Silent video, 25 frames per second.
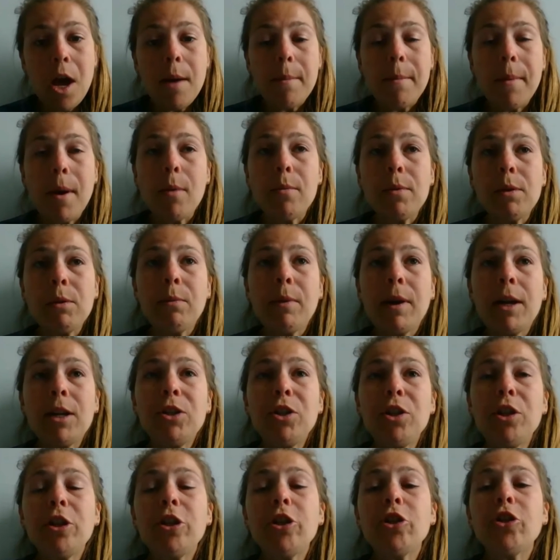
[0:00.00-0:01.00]
but we
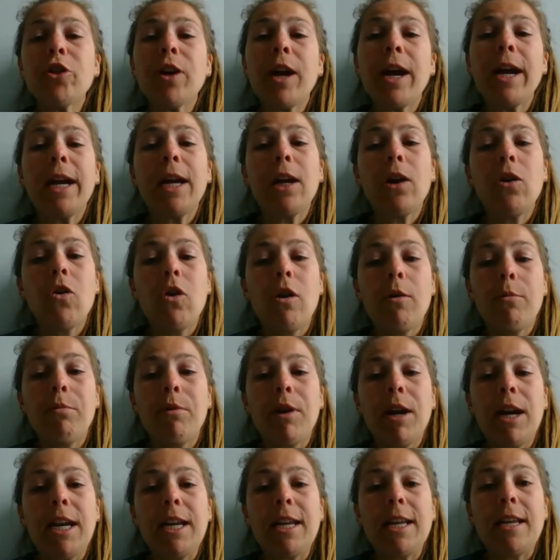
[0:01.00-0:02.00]
want you to try and
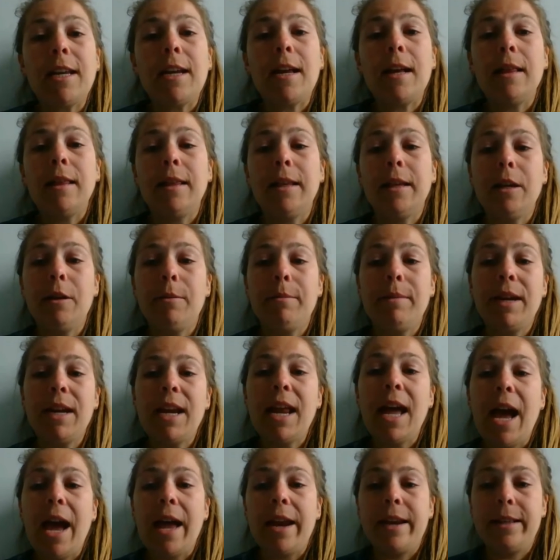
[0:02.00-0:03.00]
incorporate it a little bit
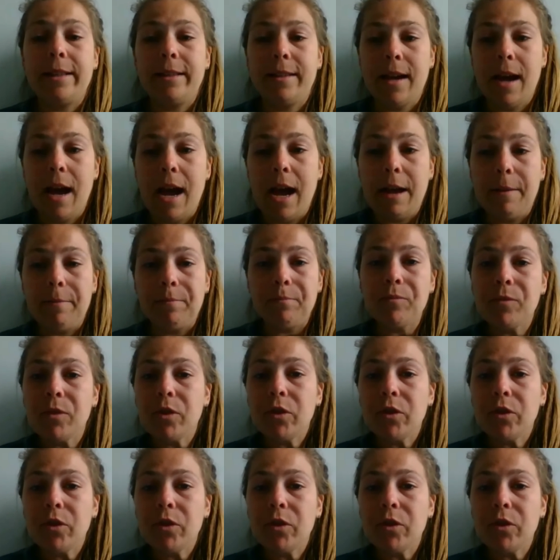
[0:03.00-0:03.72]
at a time.